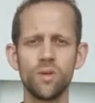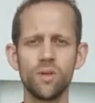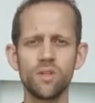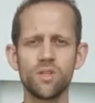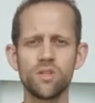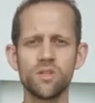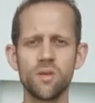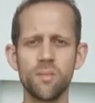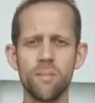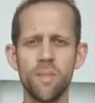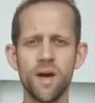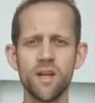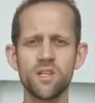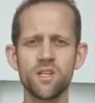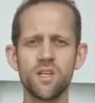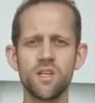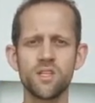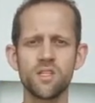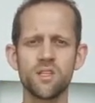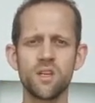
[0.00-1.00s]
just
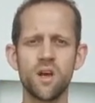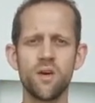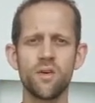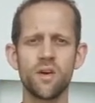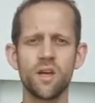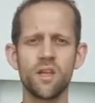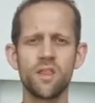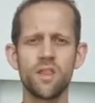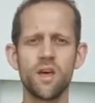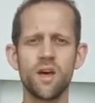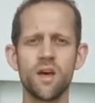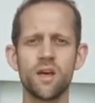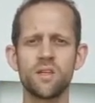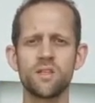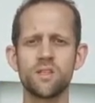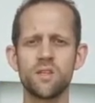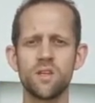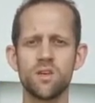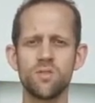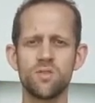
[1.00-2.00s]
imagine it's going in there.
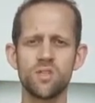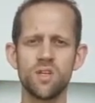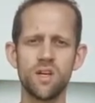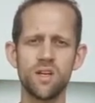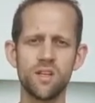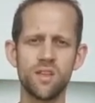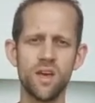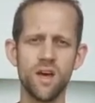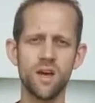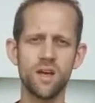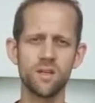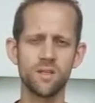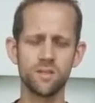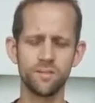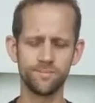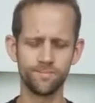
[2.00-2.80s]
So side of the hand.